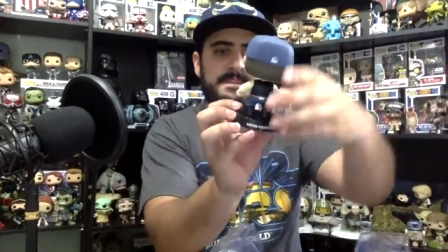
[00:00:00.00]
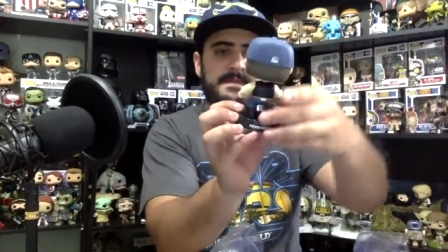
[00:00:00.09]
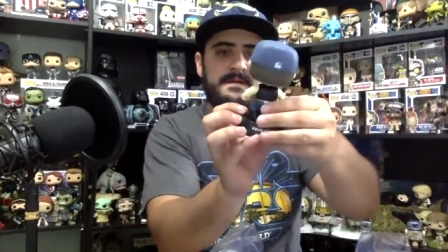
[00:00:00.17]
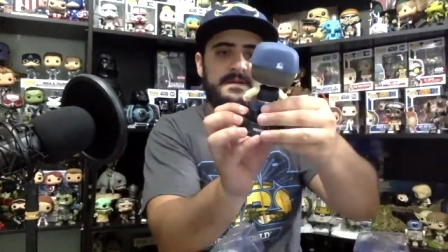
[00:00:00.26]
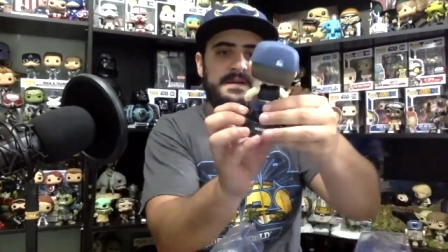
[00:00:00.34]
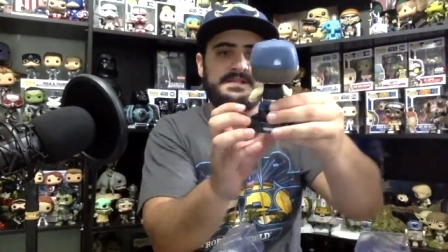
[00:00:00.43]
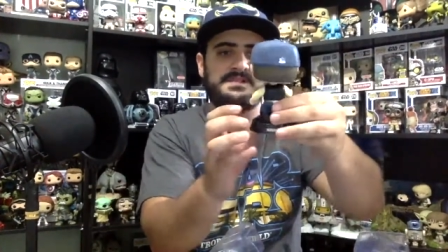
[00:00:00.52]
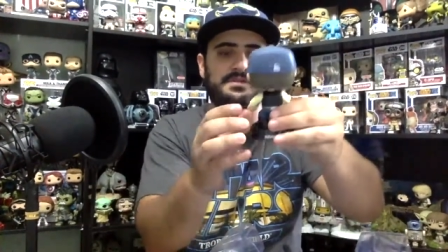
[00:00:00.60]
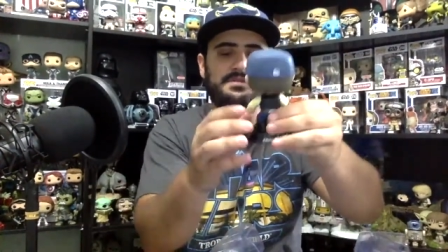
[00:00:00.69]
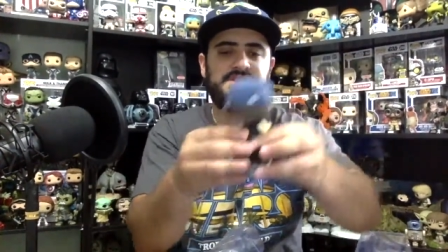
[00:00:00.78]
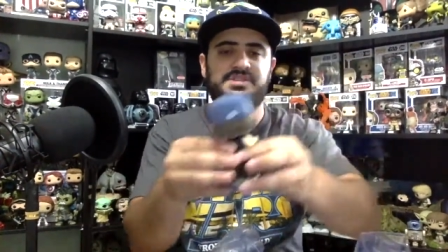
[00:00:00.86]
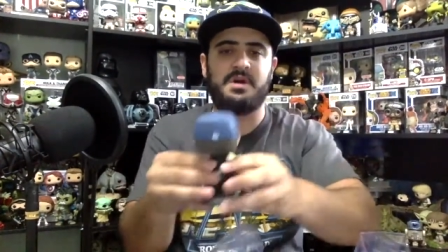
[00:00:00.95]
All right.
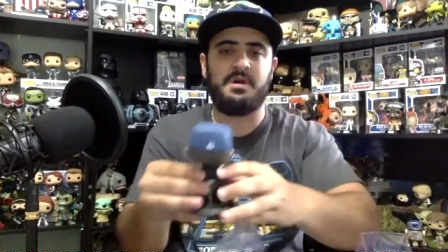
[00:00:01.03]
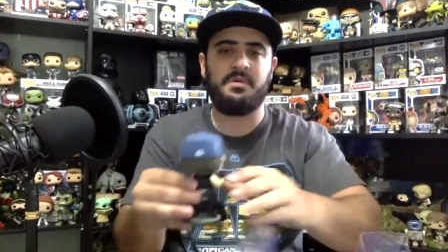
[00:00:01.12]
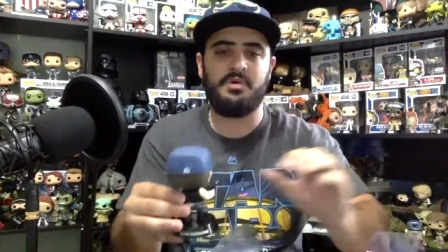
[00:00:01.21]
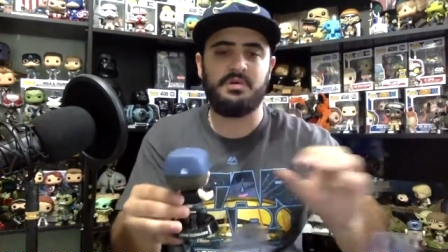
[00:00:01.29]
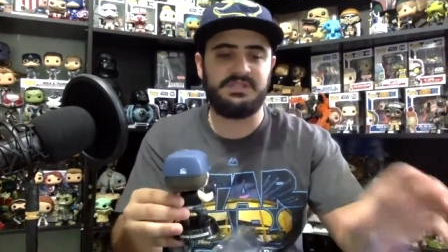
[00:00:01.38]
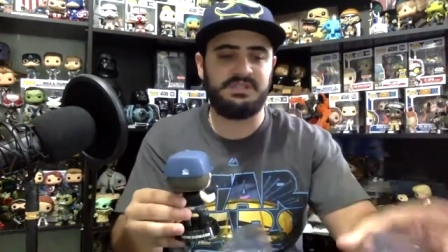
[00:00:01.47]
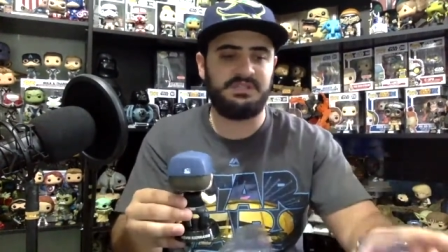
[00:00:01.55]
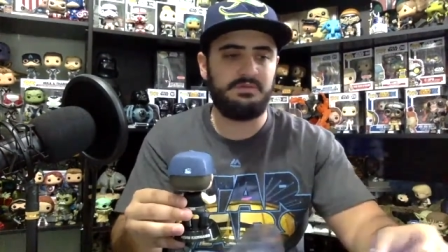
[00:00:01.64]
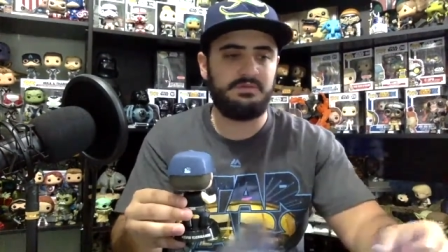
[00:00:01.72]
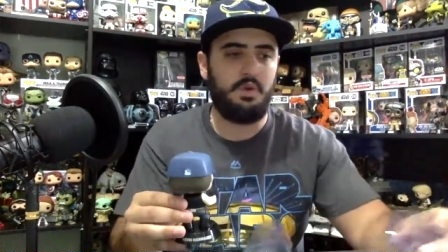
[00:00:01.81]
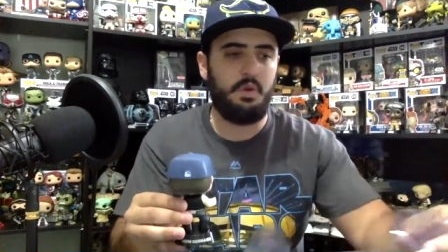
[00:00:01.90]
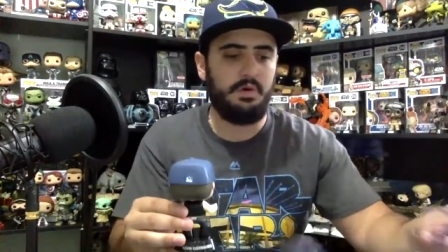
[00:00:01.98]
So Star Wars is
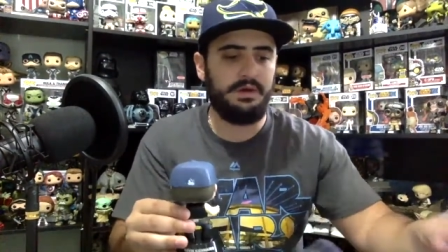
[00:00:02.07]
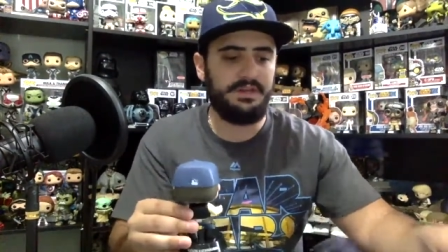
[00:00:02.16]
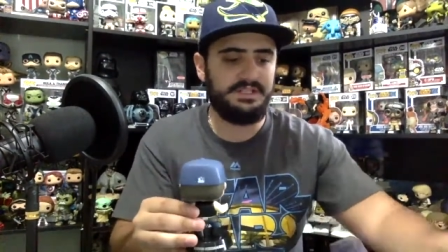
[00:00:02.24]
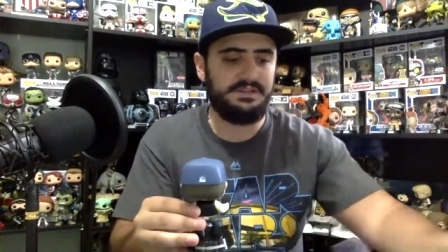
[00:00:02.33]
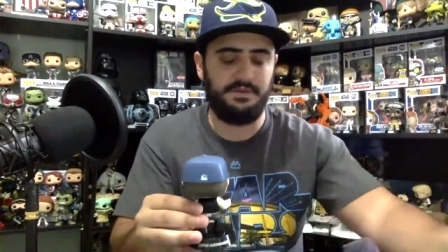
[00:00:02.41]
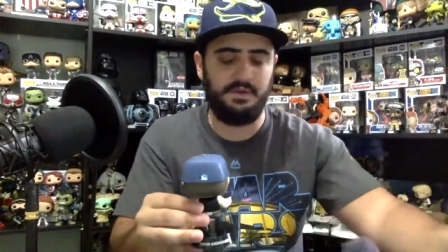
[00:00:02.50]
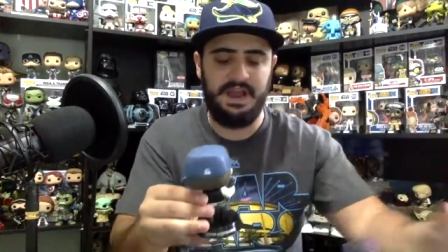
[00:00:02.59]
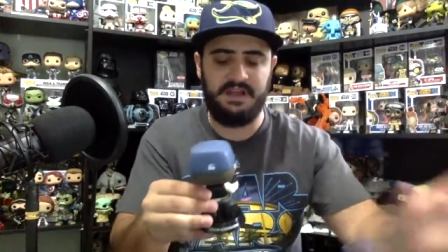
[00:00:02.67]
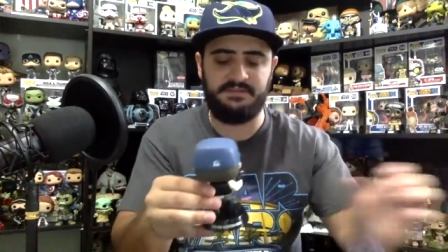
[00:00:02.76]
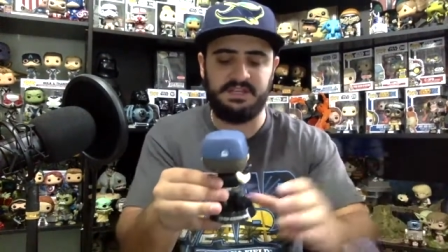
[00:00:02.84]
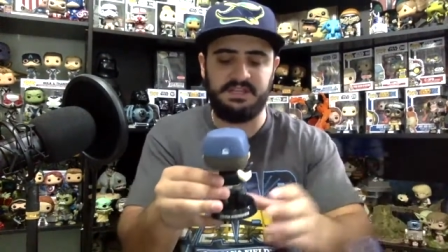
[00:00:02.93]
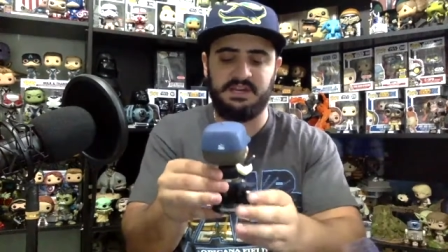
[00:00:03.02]
notorious for
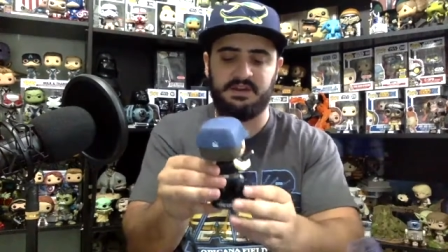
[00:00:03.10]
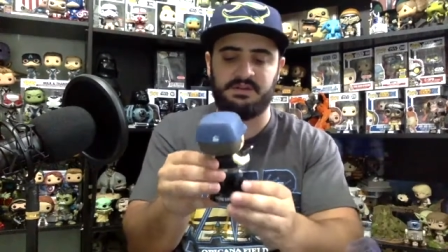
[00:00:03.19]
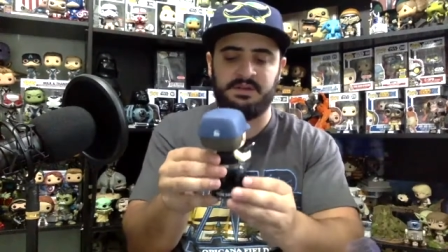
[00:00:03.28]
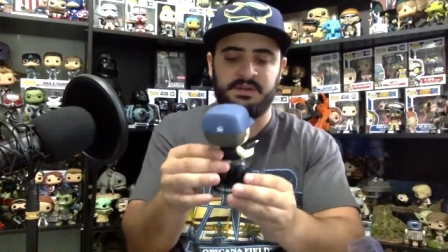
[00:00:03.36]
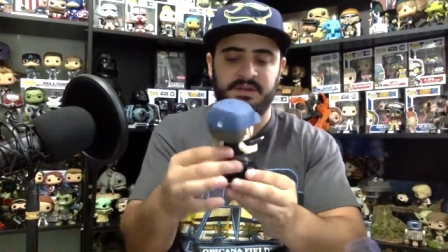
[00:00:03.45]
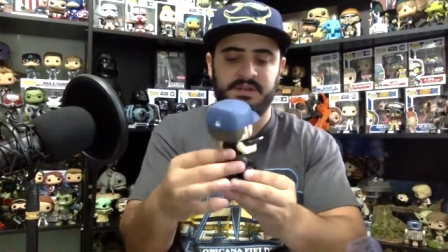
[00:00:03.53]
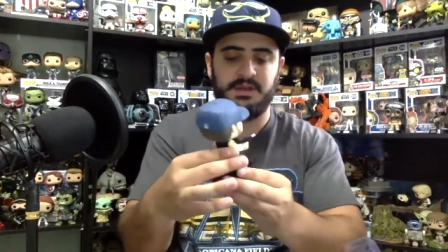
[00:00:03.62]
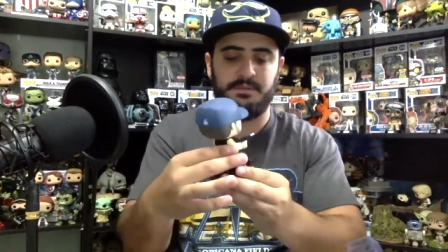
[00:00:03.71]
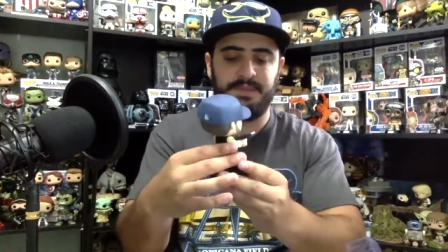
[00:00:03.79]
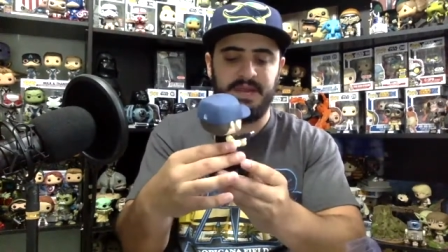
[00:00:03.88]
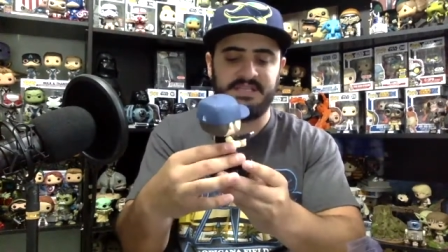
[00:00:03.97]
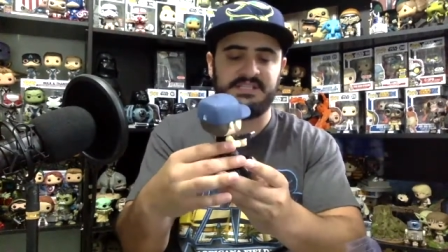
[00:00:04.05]
having their their
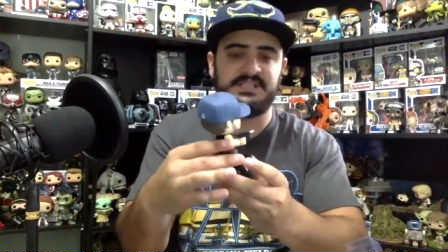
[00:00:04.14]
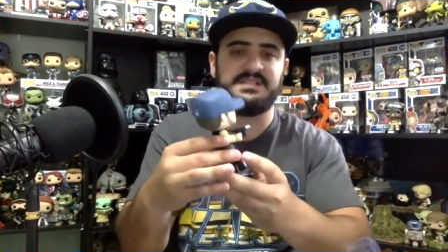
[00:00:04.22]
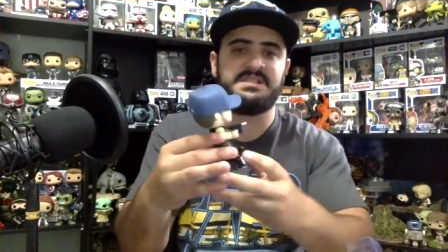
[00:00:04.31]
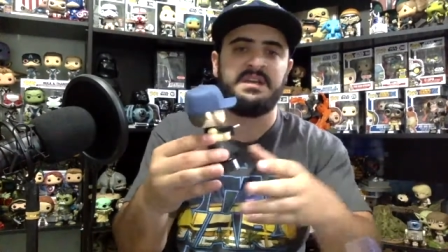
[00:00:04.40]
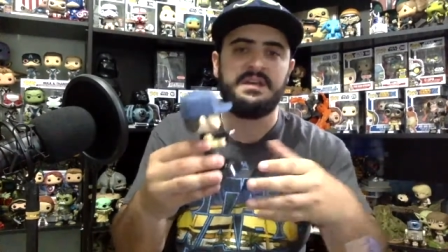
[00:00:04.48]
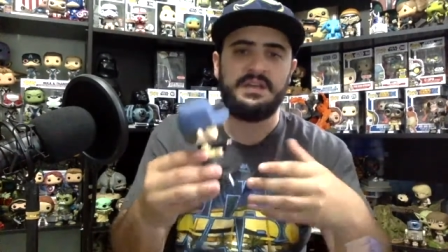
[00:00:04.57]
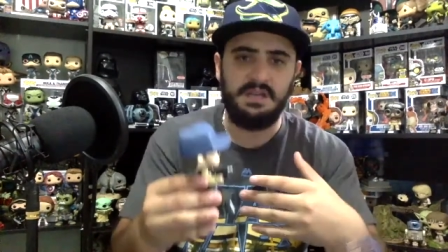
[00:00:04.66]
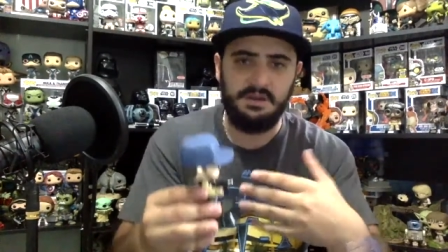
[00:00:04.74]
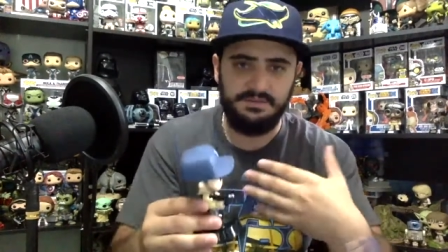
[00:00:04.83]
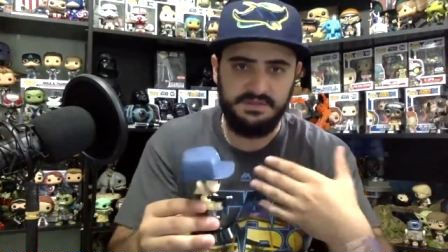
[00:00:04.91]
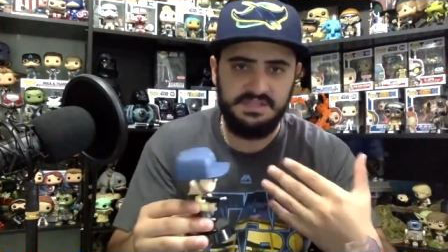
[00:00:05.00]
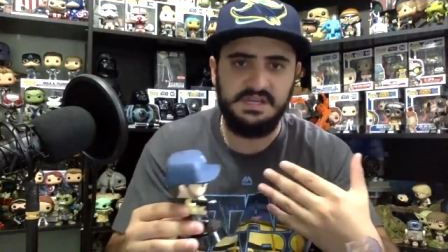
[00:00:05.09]
bases, you
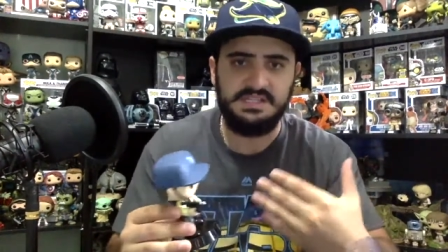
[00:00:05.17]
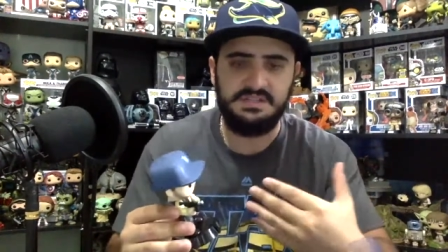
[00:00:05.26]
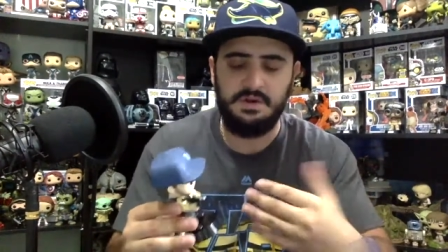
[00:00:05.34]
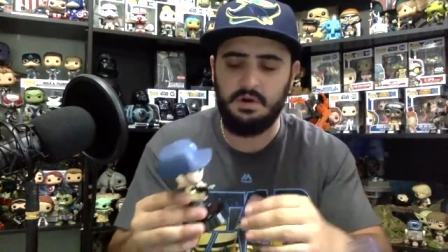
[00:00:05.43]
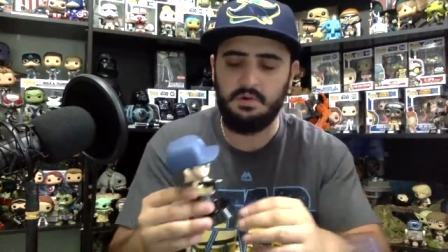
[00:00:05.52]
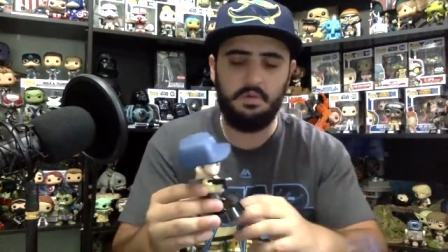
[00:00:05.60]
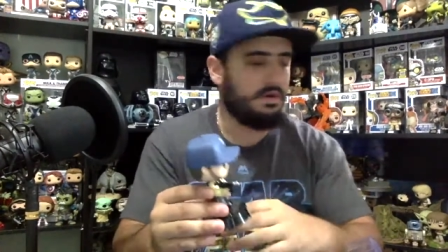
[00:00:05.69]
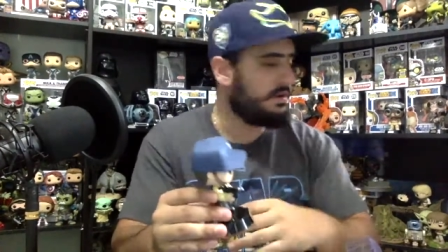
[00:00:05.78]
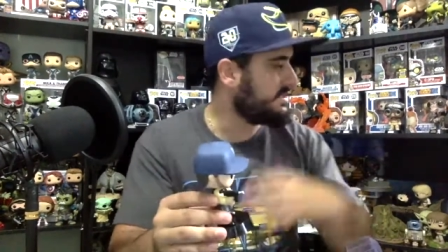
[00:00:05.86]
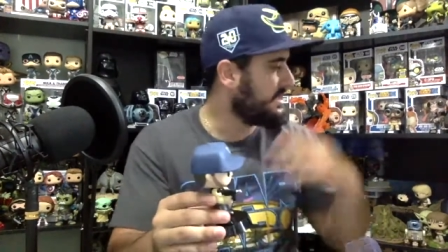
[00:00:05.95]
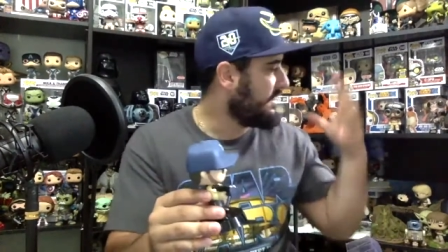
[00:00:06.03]
know, say Star Wars.